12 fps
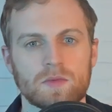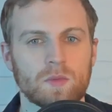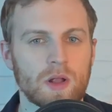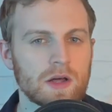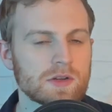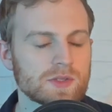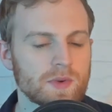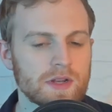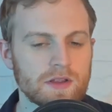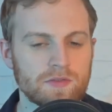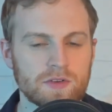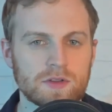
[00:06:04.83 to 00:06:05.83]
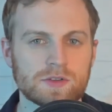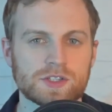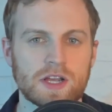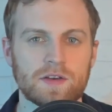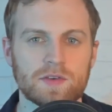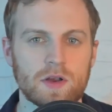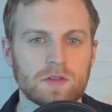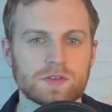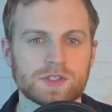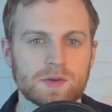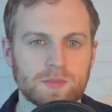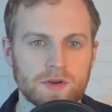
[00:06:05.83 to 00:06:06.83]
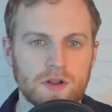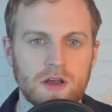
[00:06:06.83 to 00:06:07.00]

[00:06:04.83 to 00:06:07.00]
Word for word: While I was waiting for those shaft collars to print